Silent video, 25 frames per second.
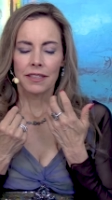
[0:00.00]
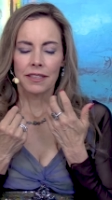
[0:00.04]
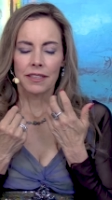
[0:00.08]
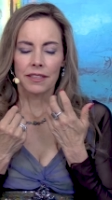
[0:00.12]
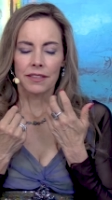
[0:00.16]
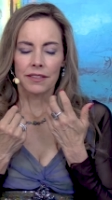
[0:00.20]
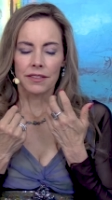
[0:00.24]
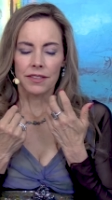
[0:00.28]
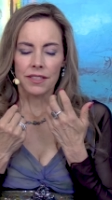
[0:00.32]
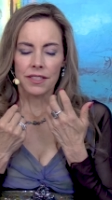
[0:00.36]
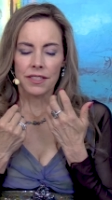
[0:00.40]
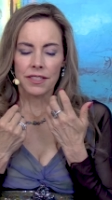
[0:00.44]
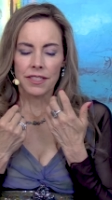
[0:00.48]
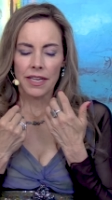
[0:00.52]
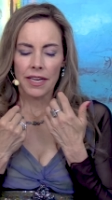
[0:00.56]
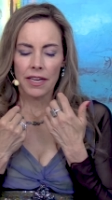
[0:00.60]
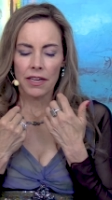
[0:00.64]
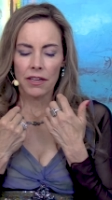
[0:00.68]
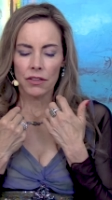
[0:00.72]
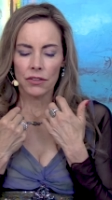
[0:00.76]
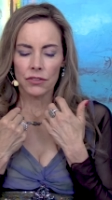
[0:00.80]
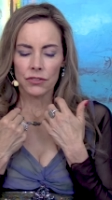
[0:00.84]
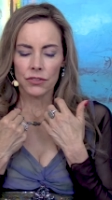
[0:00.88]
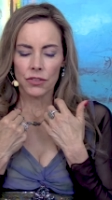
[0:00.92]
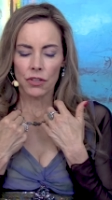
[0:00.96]
and the
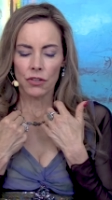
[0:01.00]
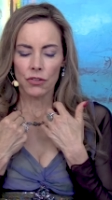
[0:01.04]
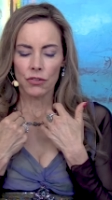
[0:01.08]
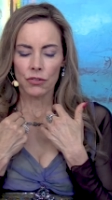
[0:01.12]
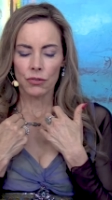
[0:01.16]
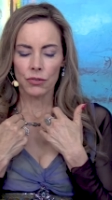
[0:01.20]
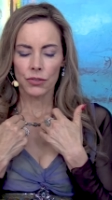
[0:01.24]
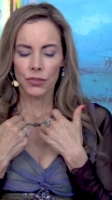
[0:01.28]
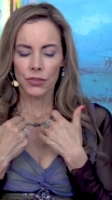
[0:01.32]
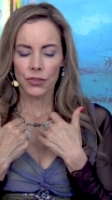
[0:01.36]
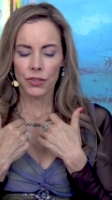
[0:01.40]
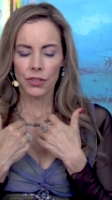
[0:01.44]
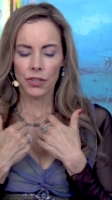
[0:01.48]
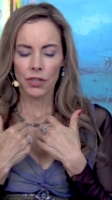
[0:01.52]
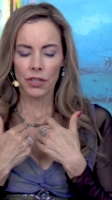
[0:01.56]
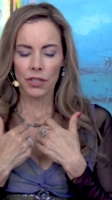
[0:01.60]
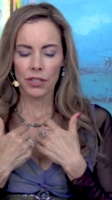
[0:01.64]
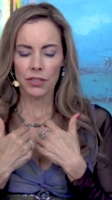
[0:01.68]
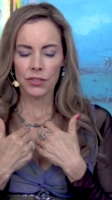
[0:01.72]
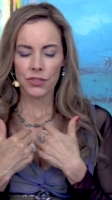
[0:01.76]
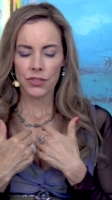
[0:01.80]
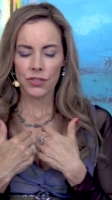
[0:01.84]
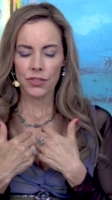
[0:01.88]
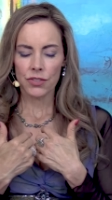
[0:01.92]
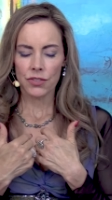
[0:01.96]
sound all through your
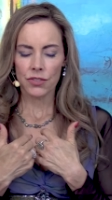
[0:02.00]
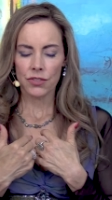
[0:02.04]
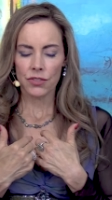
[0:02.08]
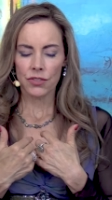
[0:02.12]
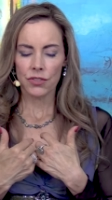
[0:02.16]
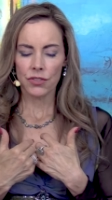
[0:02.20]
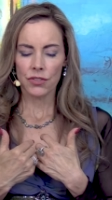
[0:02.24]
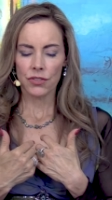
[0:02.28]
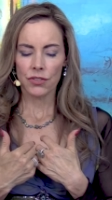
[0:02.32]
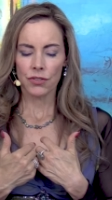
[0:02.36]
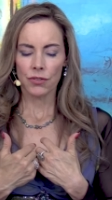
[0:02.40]
consciousness,